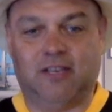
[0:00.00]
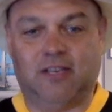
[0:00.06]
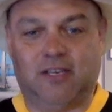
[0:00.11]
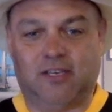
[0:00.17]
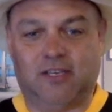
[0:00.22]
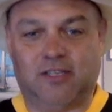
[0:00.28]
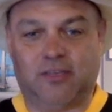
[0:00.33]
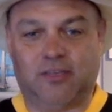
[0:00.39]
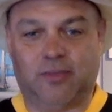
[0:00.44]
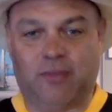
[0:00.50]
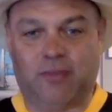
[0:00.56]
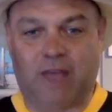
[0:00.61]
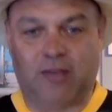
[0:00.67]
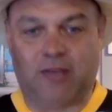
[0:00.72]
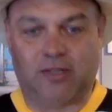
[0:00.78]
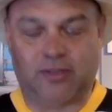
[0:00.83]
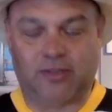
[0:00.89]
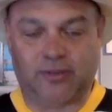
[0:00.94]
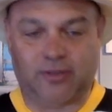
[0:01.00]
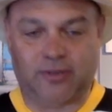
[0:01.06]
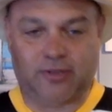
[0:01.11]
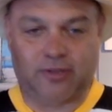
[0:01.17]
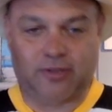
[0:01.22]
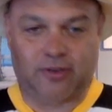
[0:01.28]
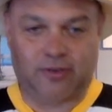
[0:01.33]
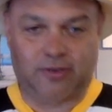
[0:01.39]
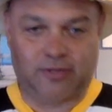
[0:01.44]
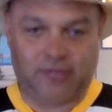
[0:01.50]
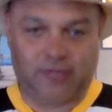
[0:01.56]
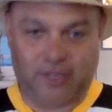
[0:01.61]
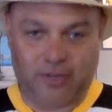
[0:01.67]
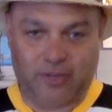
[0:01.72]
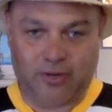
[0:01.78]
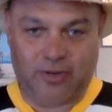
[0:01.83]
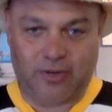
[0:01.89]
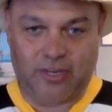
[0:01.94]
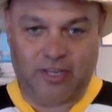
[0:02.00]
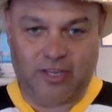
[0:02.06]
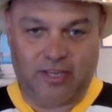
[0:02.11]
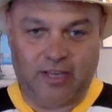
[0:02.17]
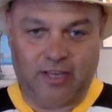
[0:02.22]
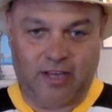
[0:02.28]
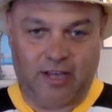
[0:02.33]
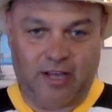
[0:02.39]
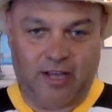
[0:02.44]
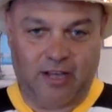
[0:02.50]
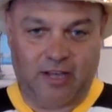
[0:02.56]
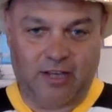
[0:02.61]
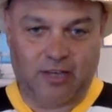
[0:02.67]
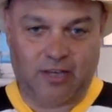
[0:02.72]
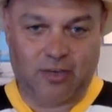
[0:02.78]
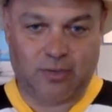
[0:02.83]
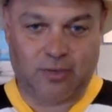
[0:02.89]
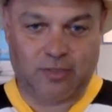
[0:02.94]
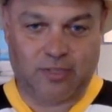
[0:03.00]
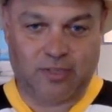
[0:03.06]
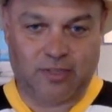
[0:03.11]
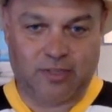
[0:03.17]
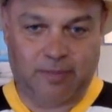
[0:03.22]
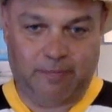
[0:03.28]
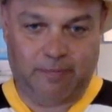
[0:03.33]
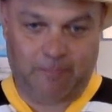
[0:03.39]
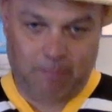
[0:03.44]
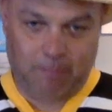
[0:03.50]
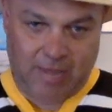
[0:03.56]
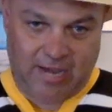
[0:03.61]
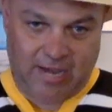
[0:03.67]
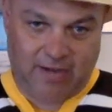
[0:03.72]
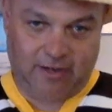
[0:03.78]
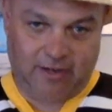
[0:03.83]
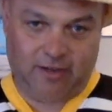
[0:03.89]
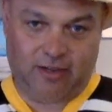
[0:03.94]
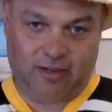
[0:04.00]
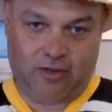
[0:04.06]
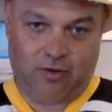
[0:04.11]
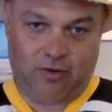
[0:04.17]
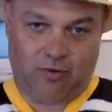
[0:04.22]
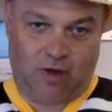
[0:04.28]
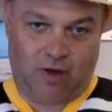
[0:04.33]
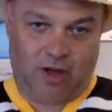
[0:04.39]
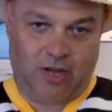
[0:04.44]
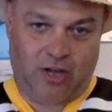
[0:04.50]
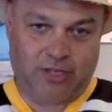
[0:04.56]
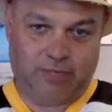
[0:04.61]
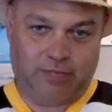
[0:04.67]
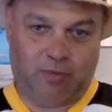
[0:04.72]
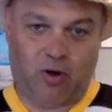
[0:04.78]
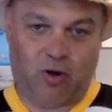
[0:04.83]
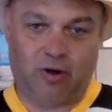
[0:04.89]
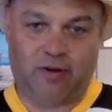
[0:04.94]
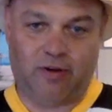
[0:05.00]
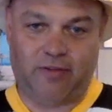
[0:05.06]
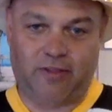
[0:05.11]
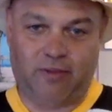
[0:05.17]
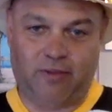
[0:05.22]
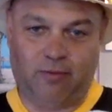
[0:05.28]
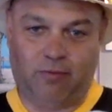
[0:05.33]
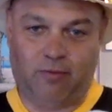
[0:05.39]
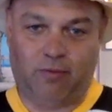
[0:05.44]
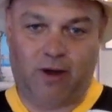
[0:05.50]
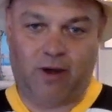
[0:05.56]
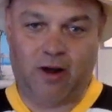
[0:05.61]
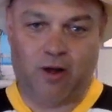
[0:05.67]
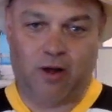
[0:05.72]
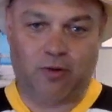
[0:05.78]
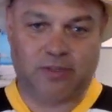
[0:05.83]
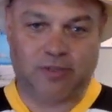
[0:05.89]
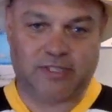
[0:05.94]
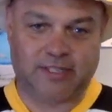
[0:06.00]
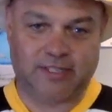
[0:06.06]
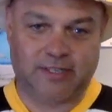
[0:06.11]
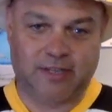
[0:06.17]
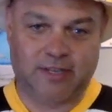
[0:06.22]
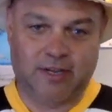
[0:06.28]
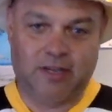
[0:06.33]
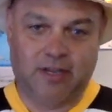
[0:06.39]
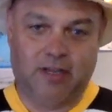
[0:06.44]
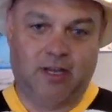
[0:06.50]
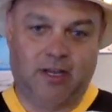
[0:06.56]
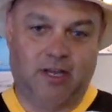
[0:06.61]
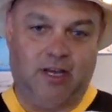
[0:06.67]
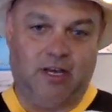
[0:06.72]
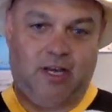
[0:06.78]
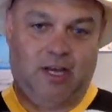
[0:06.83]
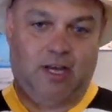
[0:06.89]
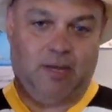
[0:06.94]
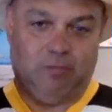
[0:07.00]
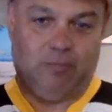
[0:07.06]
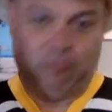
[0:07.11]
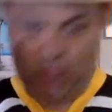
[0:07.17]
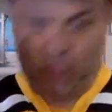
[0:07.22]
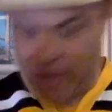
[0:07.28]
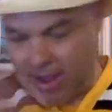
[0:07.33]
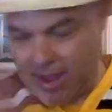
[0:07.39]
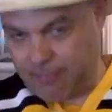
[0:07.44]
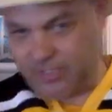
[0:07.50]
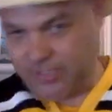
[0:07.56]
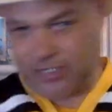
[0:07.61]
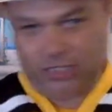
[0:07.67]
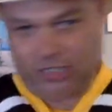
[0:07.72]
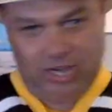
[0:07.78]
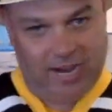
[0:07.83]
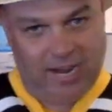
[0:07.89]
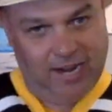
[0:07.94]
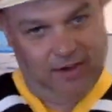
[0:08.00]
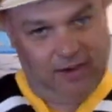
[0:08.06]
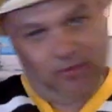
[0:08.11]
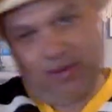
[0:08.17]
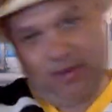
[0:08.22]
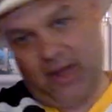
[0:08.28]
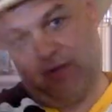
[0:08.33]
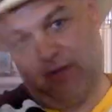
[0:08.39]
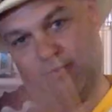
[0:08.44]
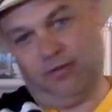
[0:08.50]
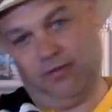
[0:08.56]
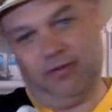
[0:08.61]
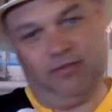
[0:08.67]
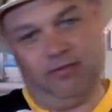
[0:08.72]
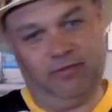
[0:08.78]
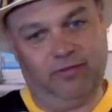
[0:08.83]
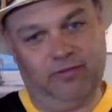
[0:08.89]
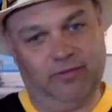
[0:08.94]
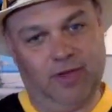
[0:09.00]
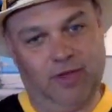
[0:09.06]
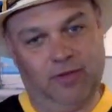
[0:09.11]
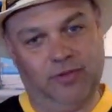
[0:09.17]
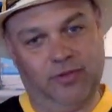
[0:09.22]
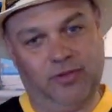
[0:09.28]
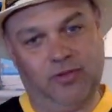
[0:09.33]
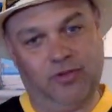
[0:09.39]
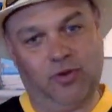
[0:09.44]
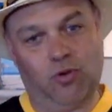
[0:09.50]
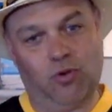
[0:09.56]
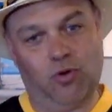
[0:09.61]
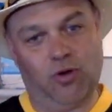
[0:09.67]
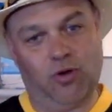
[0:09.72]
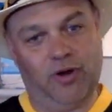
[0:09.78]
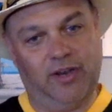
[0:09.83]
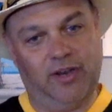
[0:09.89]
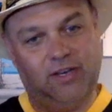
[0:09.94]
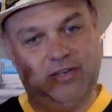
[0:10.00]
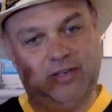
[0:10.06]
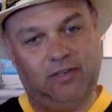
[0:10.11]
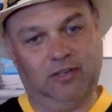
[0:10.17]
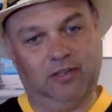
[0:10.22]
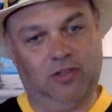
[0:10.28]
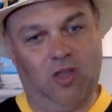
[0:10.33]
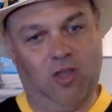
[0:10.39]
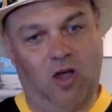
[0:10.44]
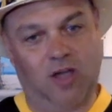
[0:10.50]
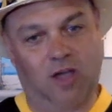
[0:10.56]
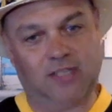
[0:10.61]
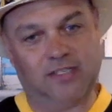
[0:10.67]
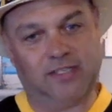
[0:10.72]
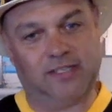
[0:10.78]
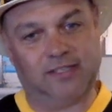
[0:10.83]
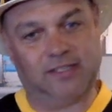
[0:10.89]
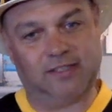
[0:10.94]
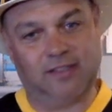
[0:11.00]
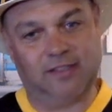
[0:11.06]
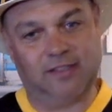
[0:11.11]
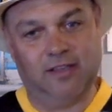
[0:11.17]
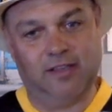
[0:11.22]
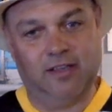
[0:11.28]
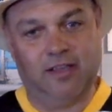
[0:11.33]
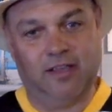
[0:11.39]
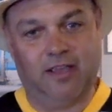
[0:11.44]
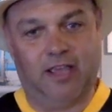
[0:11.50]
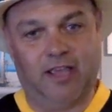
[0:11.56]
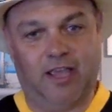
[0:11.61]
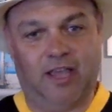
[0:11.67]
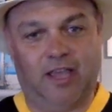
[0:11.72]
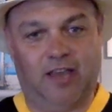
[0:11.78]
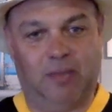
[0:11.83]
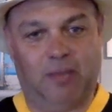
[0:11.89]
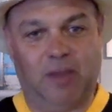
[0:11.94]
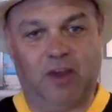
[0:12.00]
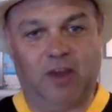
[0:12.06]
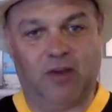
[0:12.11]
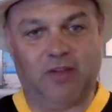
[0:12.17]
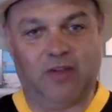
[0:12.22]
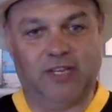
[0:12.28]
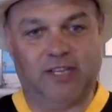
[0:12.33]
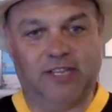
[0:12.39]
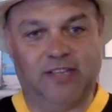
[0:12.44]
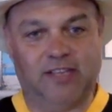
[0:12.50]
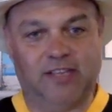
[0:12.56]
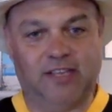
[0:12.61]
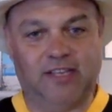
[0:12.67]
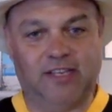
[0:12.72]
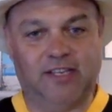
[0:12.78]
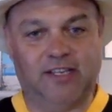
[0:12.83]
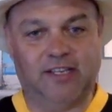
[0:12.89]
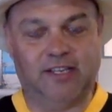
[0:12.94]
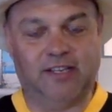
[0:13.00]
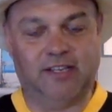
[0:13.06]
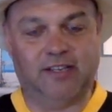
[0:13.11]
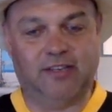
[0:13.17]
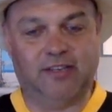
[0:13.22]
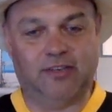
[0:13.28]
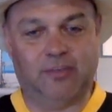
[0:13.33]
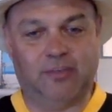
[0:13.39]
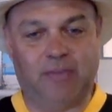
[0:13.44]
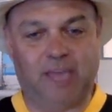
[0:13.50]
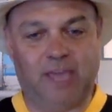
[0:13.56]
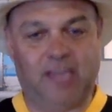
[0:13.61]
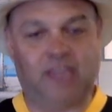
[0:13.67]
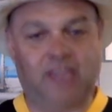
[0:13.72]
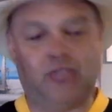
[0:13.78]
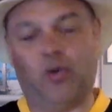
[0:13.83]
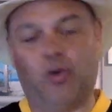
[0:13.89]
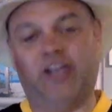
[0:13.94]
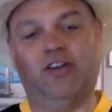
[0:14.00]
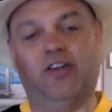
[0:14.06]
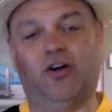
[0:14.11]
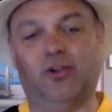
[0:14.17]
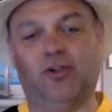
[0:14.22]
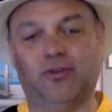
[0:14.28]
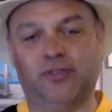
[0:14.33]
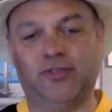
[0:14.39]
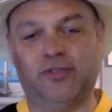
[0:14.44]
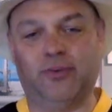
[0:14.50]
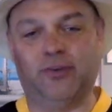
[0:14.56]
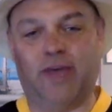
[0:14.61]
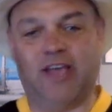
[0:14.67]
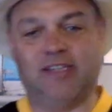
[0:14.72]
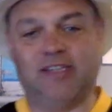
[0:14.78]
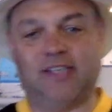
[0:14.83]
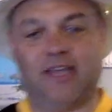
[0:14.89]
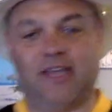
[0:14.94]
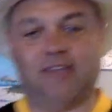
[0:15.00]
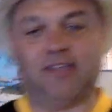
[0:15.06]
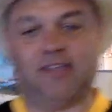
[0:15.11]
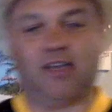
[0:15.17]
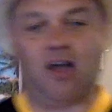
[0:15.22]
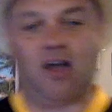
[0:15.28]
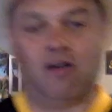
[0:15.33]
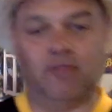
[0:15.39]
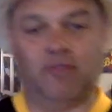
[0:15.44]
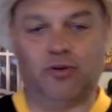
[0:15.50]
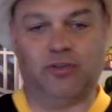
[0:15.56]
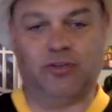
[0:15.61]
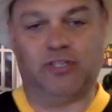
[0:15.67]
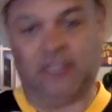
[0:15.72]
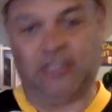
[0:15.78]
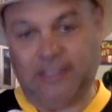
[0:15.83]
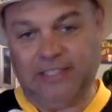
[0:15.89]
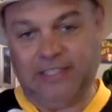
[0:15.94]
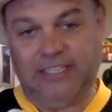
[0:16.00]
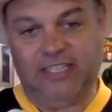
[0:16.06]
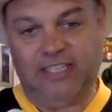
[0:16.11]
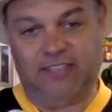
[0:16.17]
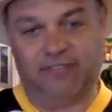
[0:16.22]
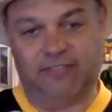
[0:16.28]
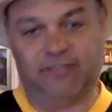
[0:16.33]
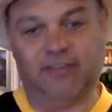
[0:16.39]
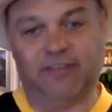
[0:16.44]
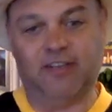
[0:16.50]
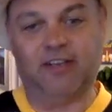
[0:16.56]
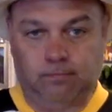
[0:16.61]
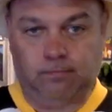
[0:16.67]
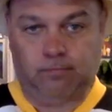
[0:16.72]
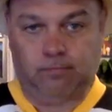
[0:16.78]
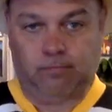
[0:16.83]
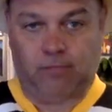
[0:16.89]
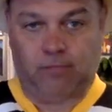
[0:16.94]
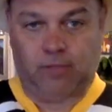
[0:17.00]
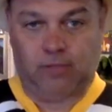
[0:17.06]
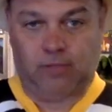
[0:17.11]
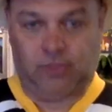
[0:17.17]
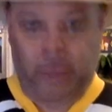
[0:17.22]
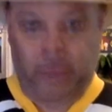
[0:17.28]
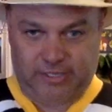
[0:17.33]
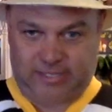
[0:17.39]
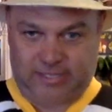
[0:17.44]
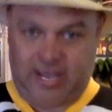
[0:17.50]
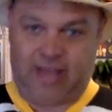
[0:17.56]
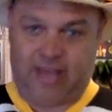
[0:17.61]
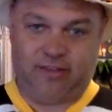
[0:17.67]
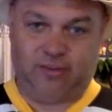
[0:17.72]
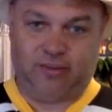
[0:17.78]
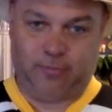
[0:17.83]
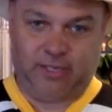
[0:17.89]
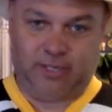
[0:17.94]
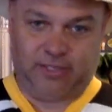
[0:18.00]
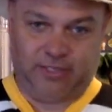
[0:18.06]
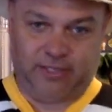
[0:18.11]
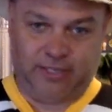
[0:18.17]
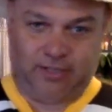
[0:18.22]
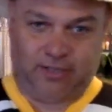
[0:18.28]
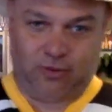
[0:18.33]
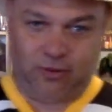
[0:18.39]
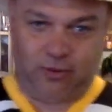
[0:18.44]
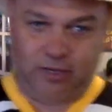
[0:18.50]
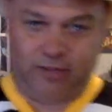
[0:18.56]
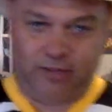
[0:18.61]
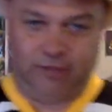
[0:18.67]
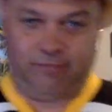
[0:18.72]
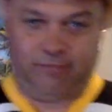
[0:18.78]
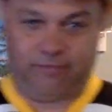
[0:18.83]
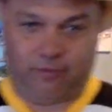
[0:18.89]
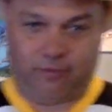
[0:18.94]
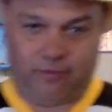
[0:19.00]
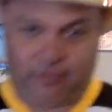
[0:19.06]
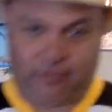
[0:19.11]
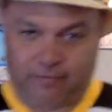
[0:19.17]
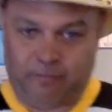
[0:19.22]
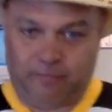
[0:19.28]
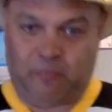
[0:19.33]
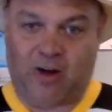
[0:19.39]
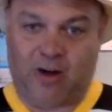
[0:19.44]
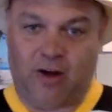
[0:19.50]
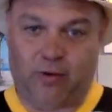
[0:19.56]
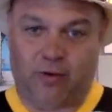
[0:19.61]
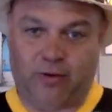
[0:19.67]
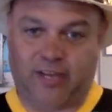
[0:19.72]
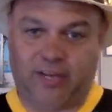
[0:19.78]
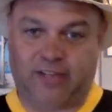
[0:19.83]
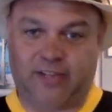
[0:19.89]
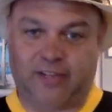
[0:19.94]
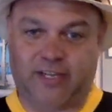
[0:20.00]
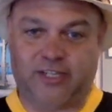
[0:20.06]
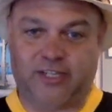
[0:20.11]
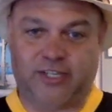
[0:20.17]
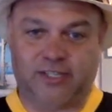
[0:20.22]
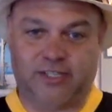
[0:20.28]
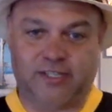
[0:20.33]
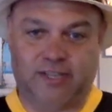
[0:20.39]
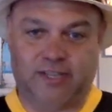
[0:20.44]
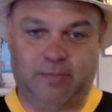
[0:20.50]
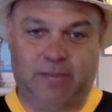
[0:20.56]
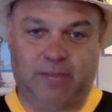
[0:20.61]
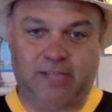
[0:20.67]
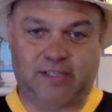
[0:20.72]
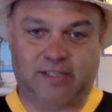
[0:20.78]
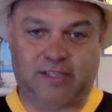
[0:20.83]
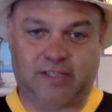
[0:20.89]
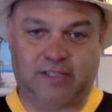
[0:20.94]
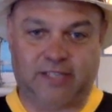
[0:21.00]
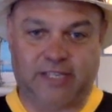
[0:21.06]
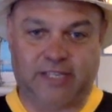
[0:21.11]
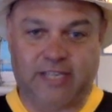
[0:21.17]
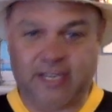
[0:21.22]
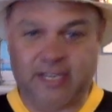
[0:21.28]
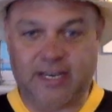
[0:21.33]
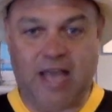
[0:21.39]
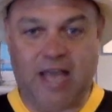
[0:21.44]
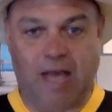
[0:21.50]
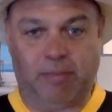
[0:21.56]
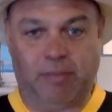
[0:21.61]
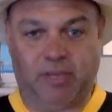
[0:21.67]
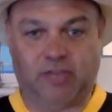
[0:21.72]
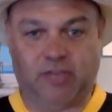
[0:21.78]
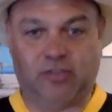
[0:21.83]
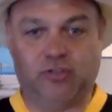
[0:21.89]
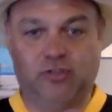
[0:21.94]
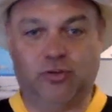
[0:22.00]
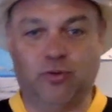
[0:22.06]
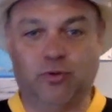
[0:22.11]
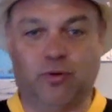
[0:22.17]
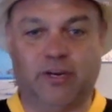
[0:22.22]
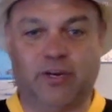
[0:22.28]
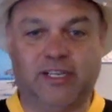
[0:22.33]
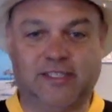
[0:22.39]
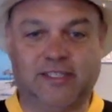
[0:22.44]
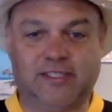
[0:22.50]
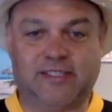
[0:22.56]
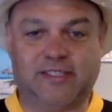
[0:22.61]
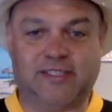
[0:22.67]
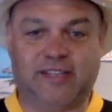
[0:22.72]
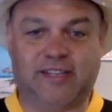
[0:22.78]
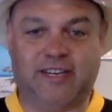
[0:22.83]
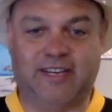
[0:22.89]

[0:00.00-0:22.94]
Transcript: So the bouncer or security goes to the main garage part of the warehouse and wraps a chain around the door and locks it. And apparently they needed to pay $20 US as a cover to leave. So this had to be illegal for the fire regulations and basically kidnapping tourists.